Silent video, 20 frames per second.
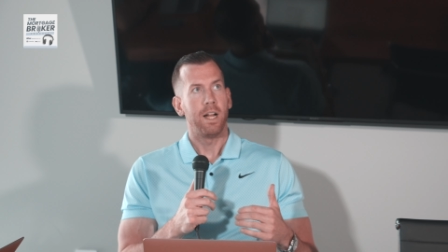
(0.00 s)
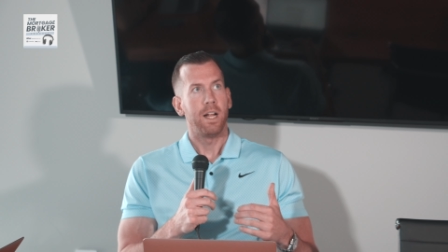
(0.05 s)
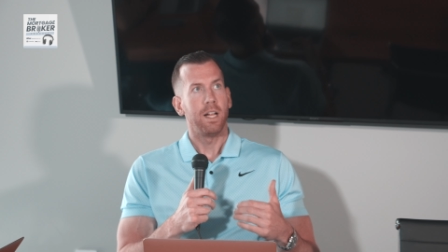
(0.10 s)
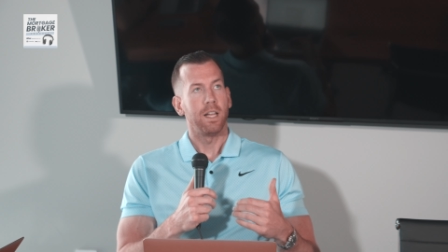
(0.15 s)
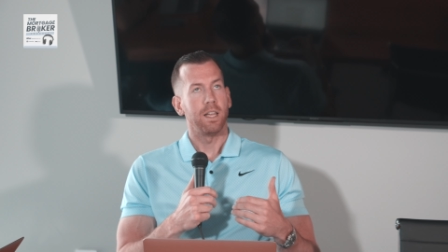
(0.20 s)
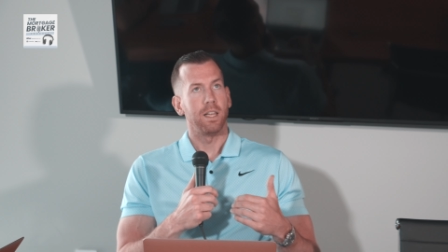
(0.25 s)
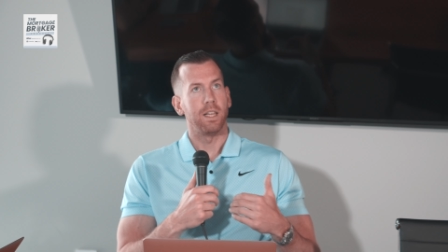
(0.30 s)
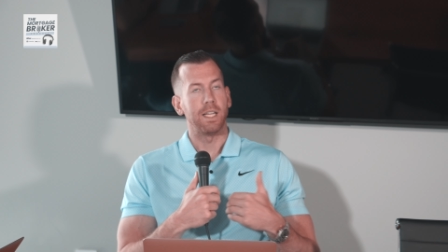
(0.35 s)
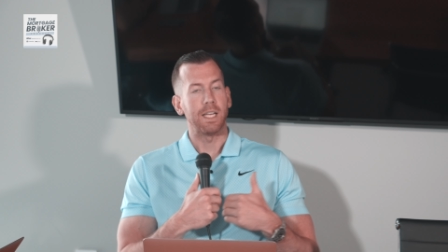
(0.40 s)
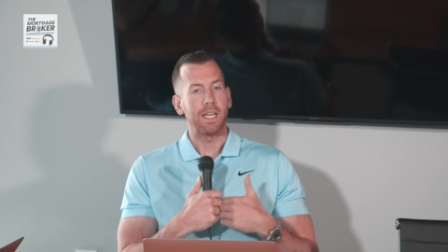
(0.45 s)

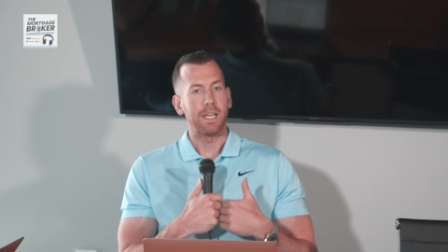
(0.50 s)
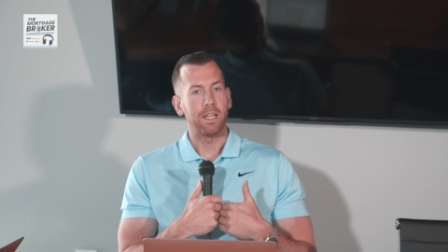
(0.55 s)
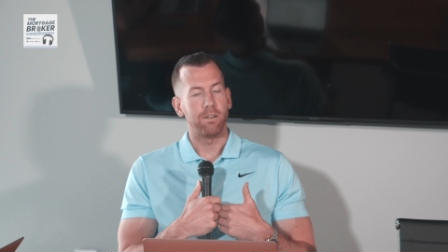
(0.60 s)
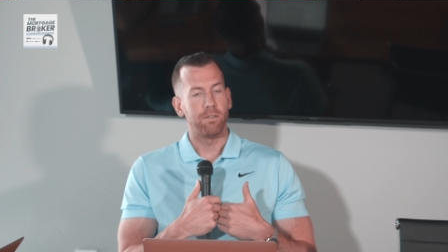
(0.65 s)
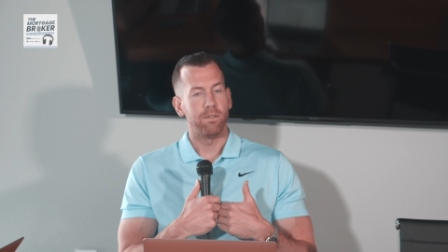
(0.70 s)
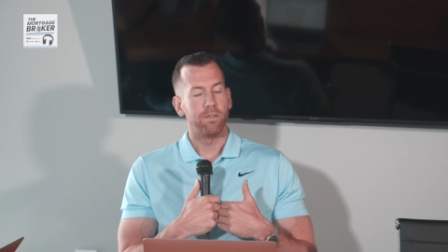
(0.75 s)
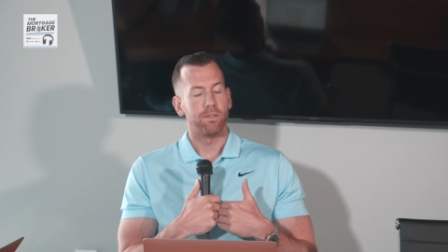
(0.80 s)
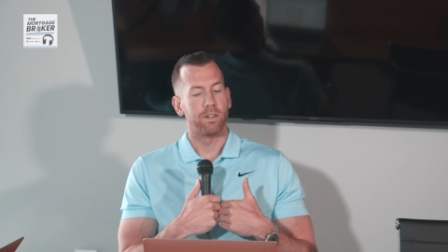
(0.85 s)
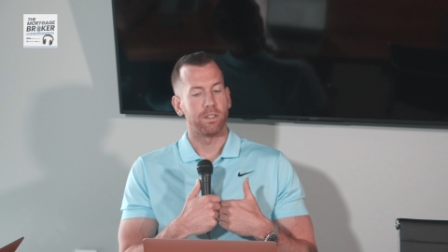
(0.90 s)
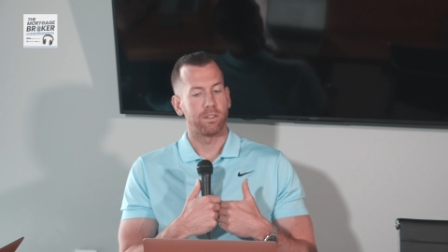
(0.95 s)

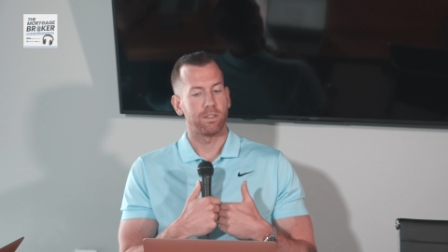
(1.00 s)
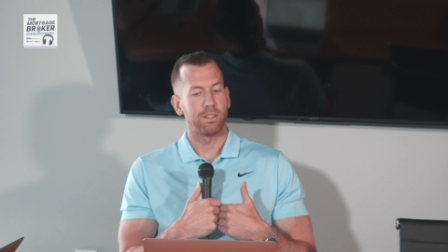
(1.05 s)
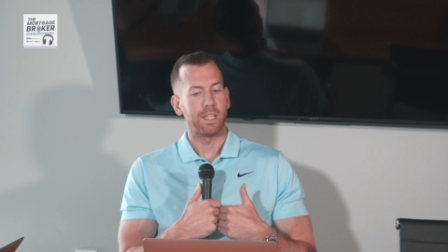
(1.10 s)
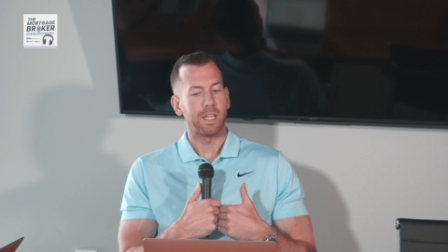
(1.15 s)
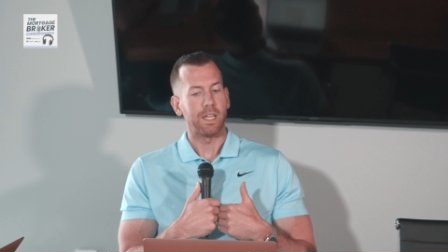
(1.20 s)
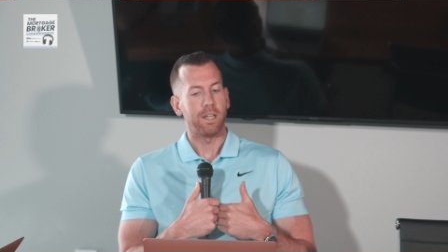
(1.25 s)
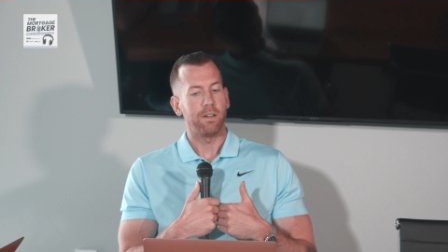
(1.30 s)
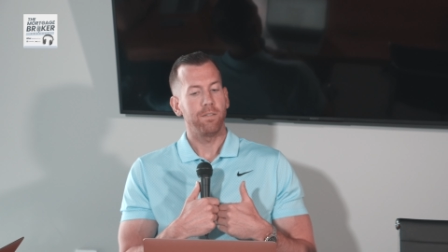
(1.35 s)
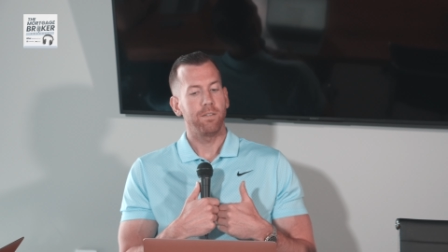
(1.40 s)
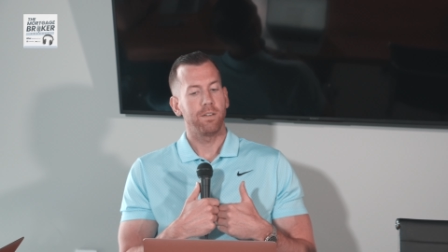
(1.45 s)
lead
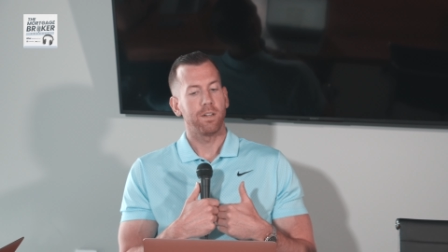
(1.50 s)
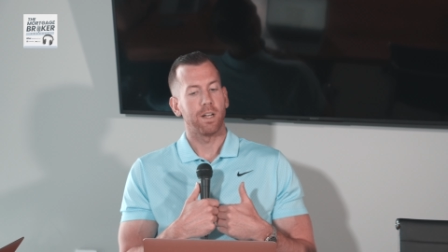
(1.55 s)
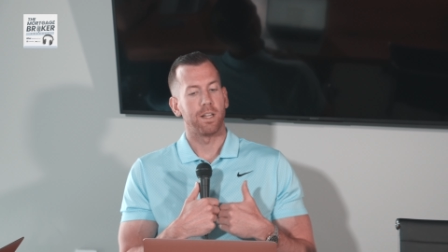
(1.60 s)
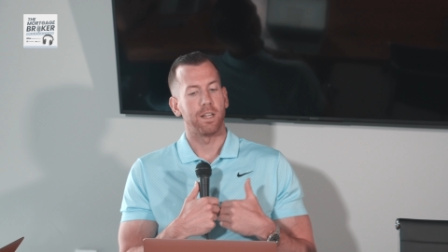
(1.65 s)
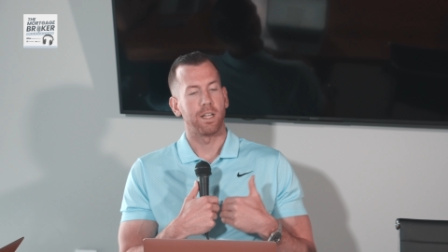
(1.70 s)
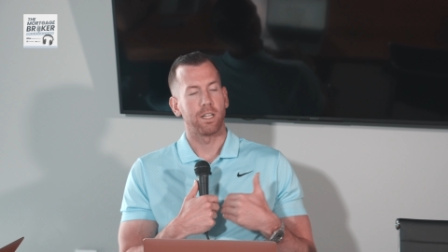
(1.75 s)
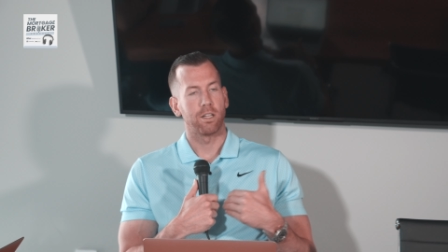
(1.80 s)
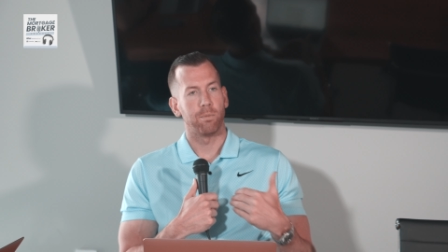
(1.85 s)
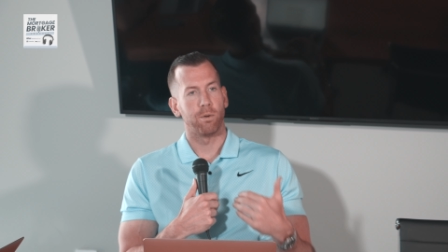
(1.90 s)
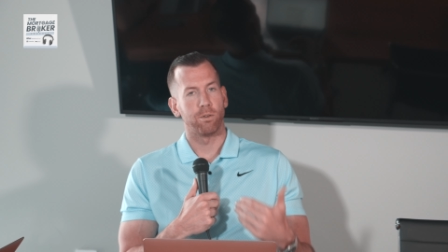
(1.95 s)
received. I
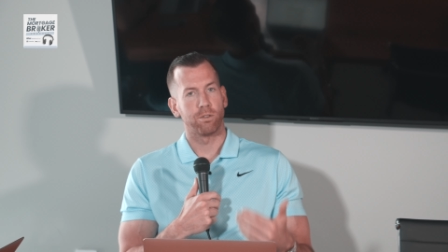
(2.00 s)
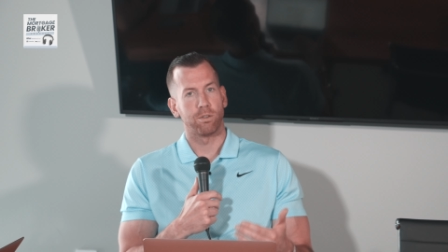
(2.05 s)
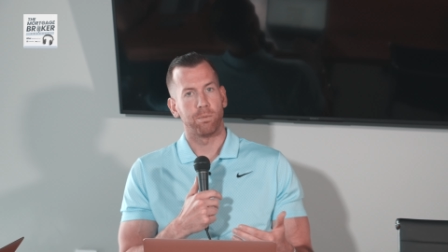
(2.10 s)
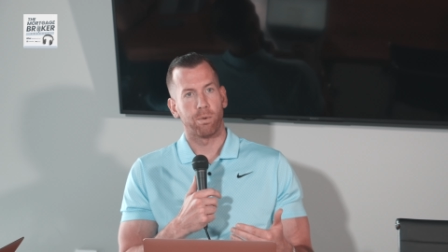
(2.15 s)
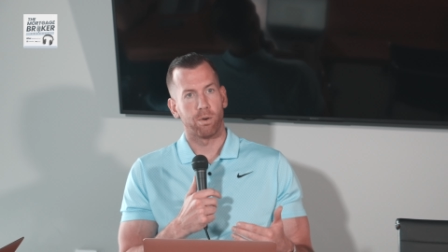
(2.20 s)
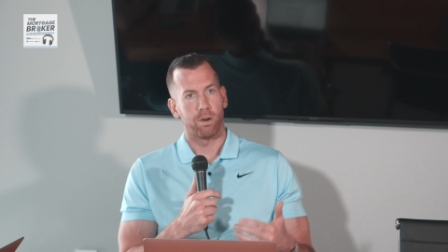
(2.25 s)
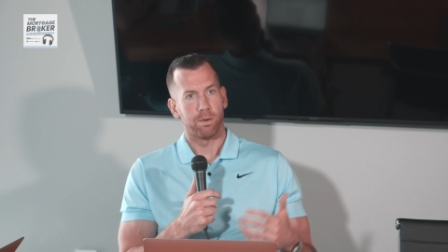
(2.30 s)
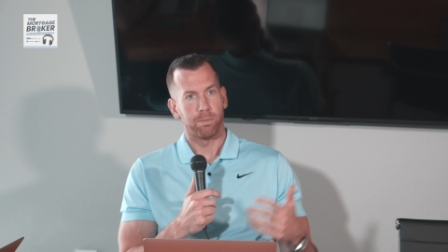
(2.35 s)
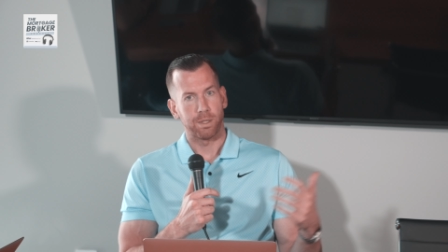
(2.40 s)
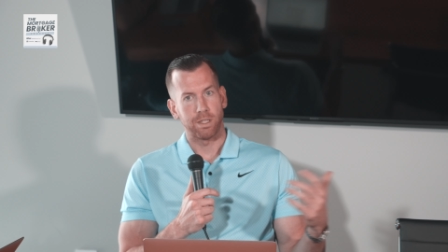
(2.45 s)
think the most
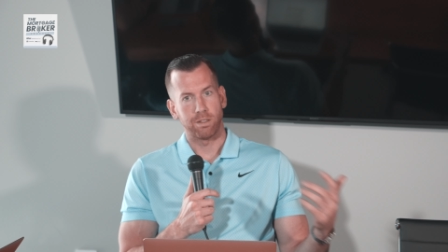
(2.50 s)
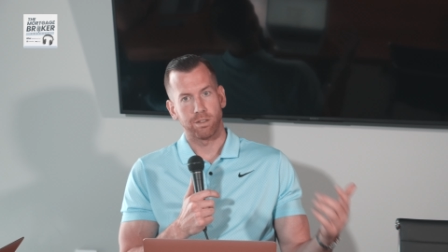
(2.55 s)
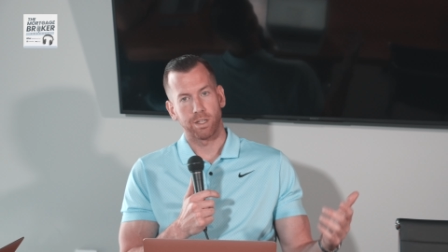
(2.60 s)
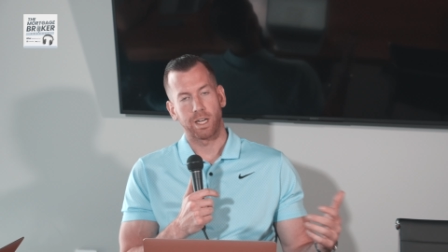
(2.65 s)
important piece,